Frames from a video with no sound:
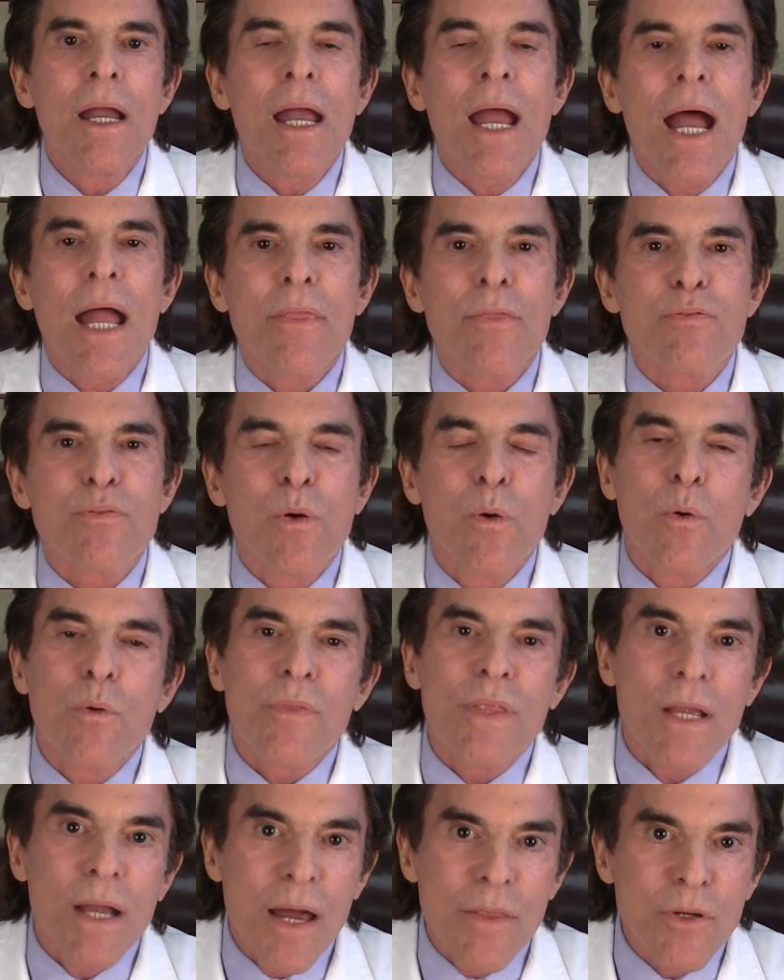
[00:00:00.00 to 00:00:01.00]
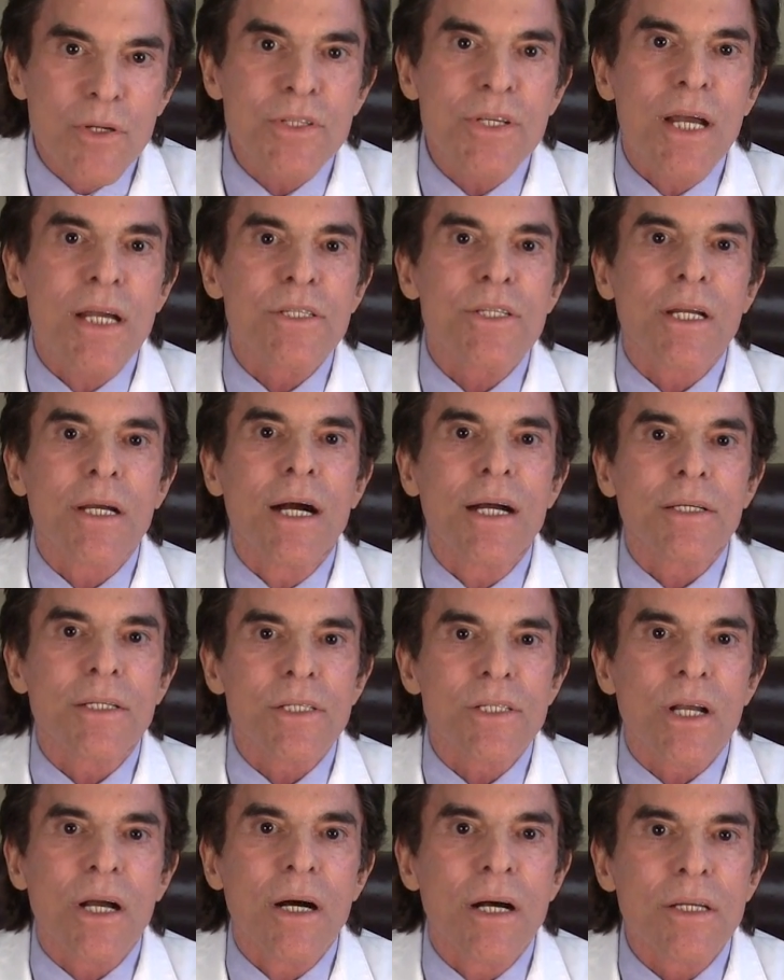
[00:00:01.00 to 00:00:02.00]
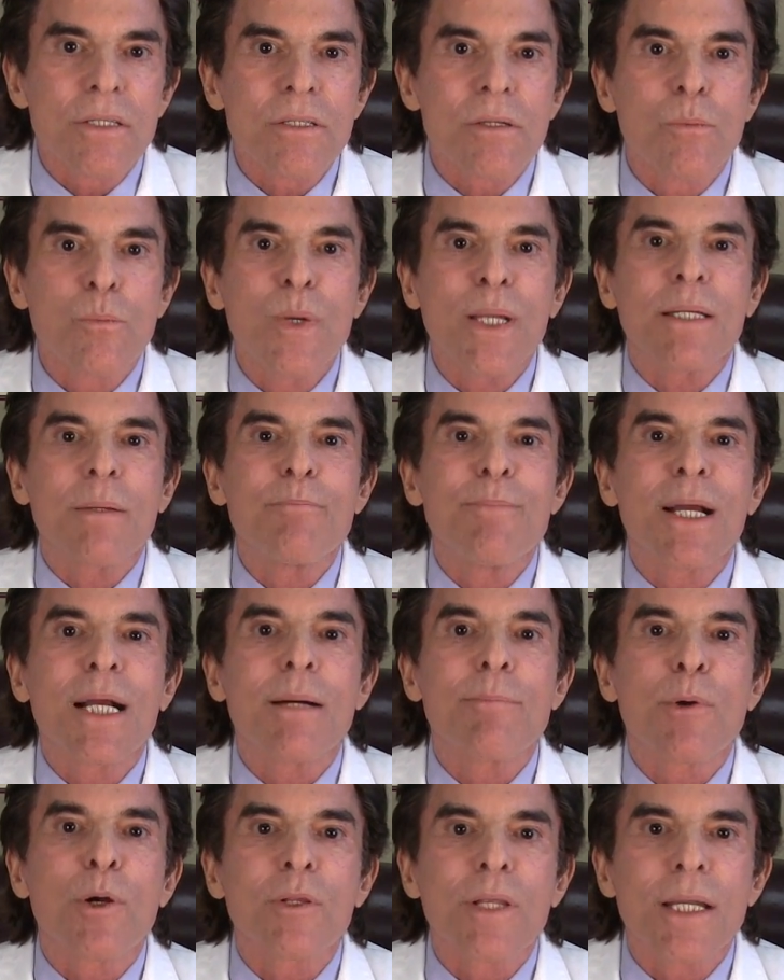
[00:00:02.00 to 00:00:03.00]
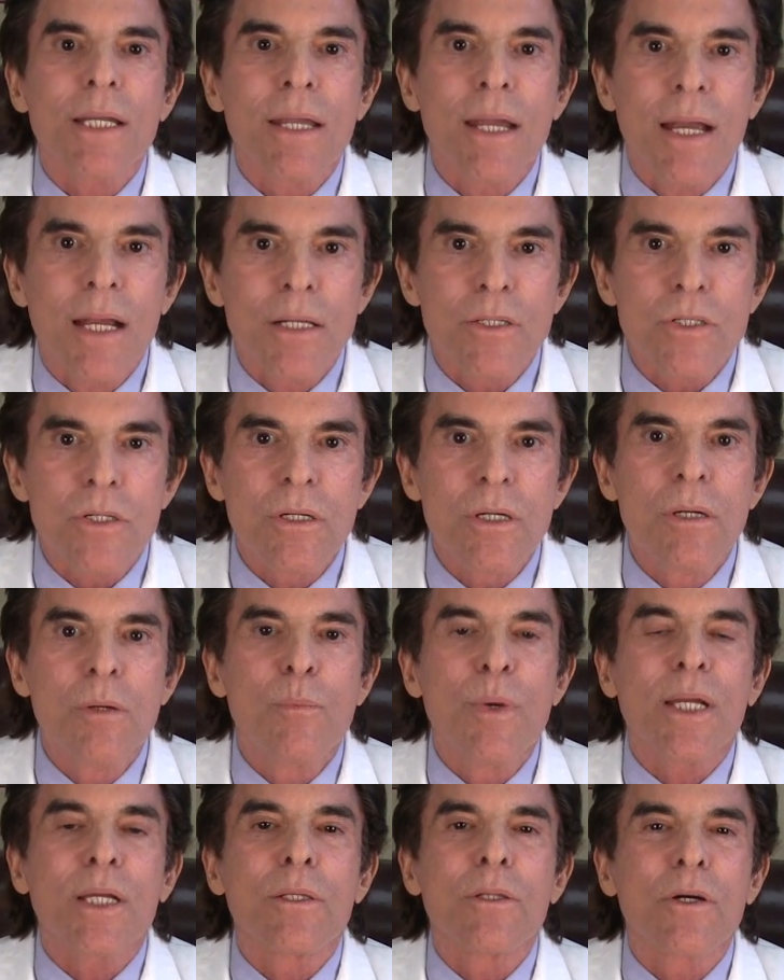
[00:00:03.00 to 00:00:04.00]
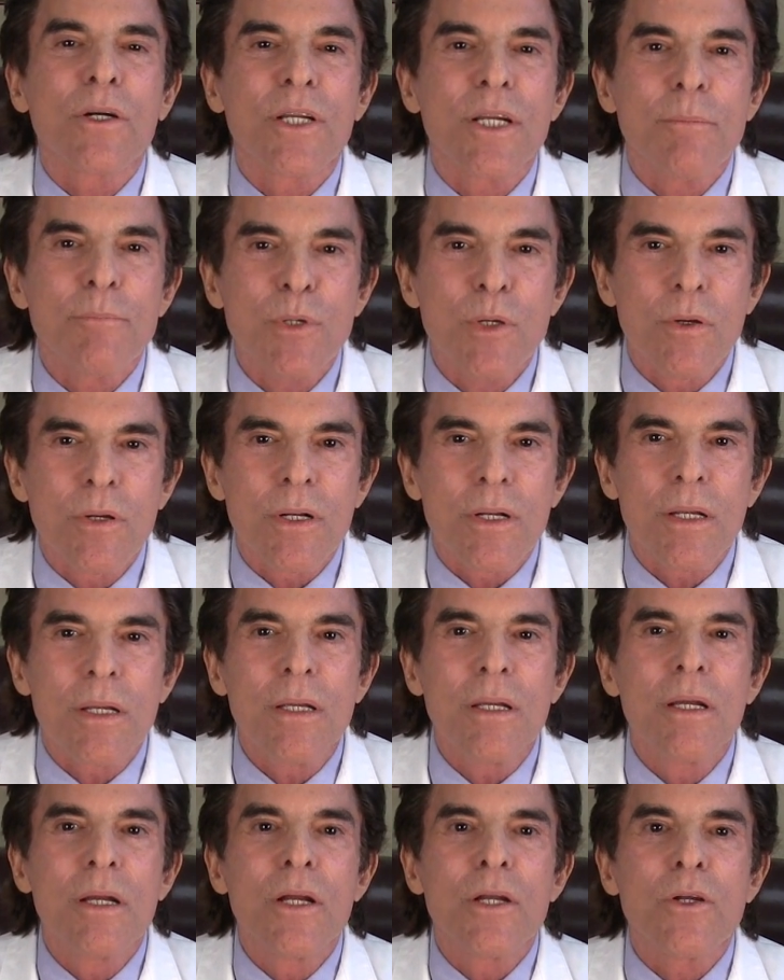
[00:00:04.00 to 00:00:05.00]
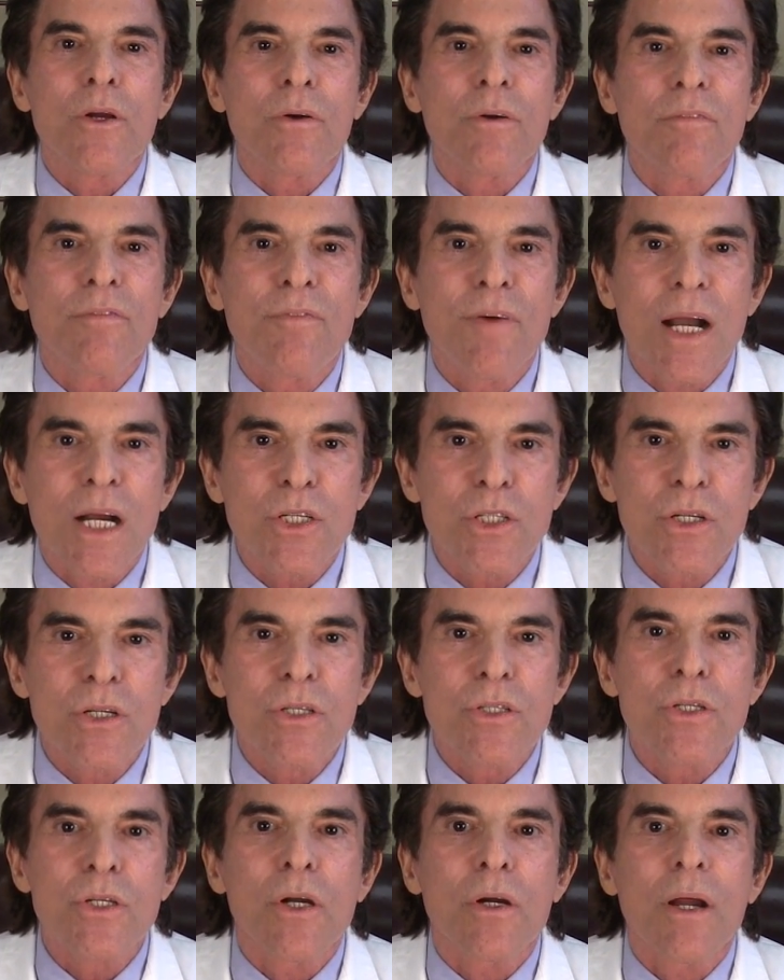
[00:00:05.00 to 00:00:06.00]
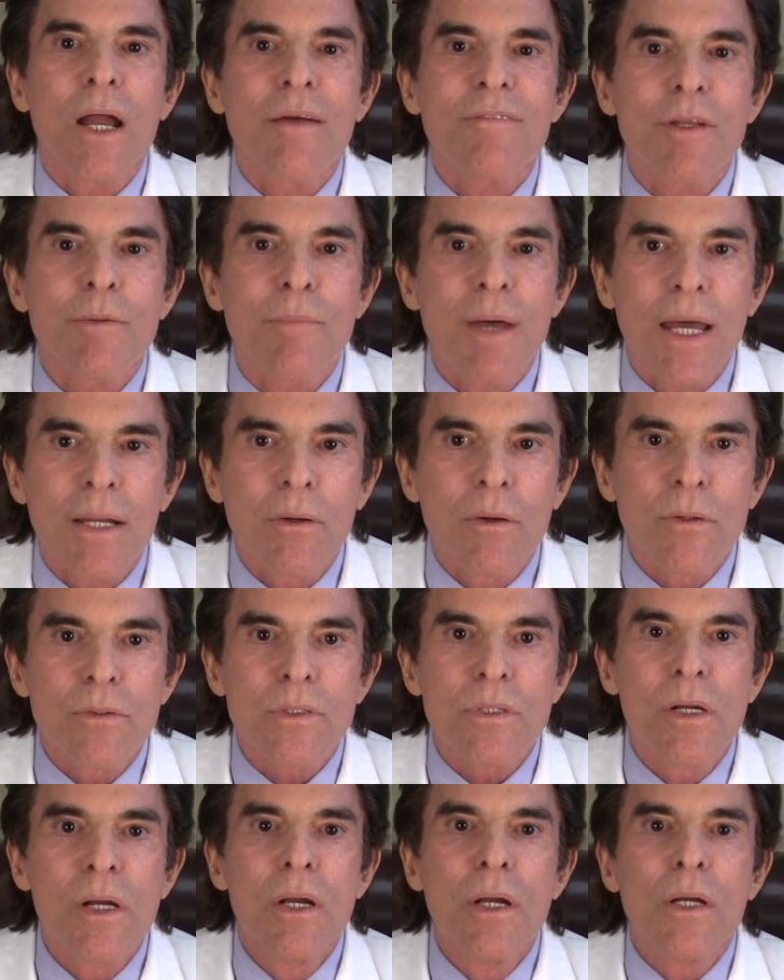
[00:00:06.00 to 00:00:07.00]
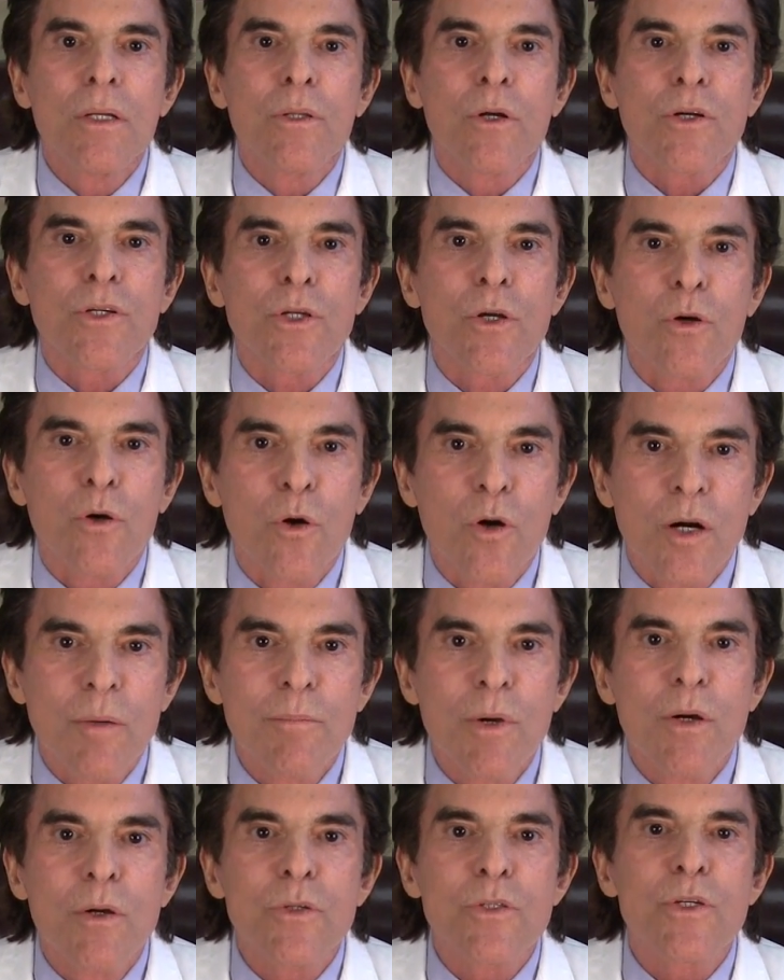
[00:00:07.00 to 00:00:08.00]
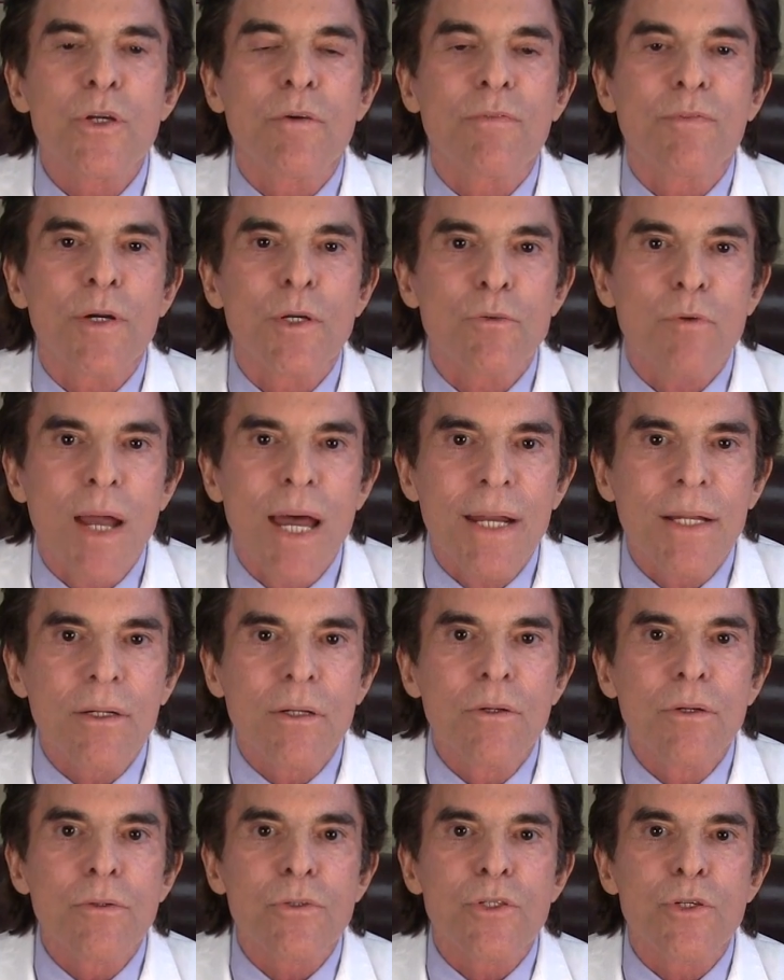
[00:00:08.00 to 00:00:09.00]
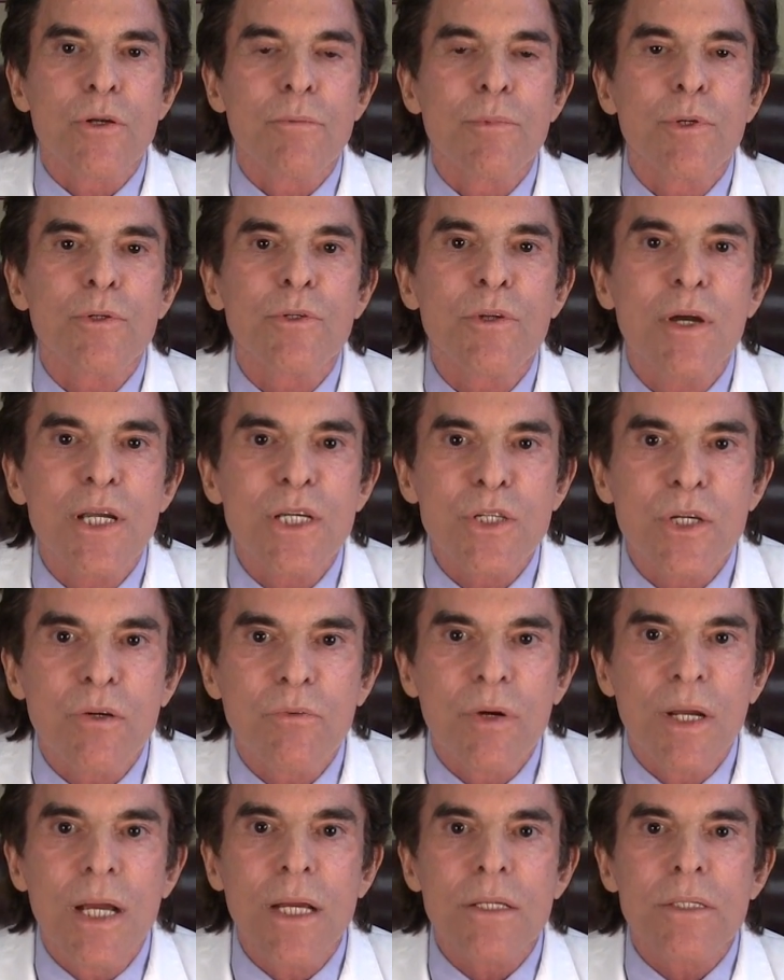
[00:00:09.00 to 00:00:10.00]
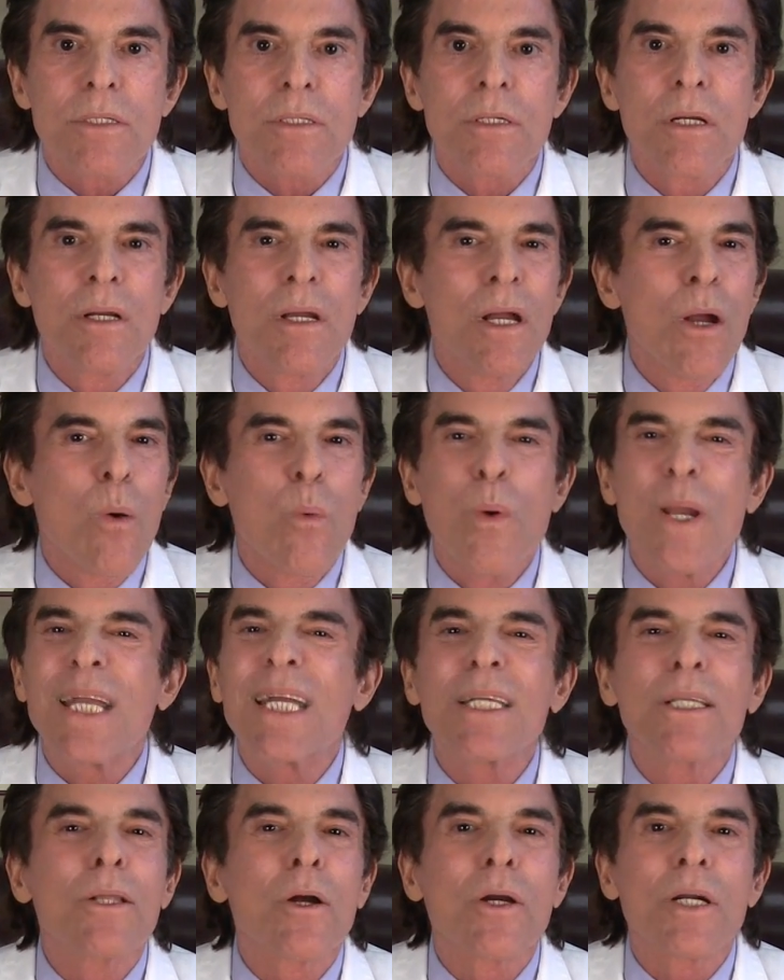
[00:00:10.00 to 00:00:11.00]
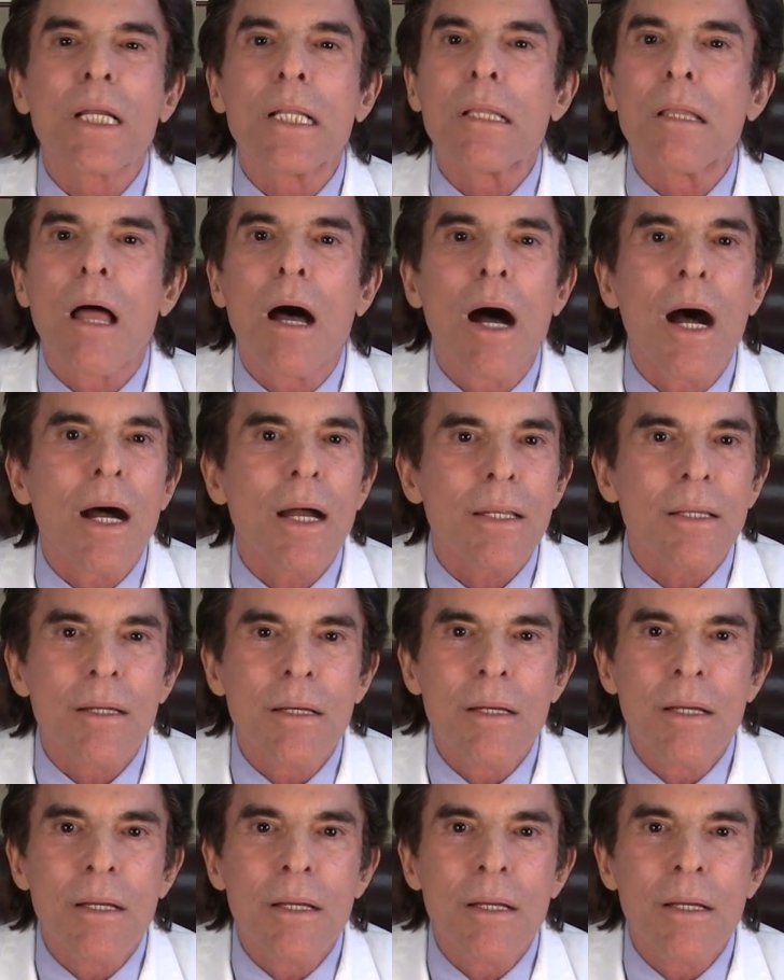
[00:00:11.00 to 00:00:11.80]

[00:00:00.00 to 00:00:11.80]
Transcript: And through the other testing I discussed, we can pick up early cancer, we can look at immunity, your infections, your heavy metals, look at your hormones, your free radicals, your mutation rates. We can learn a lot.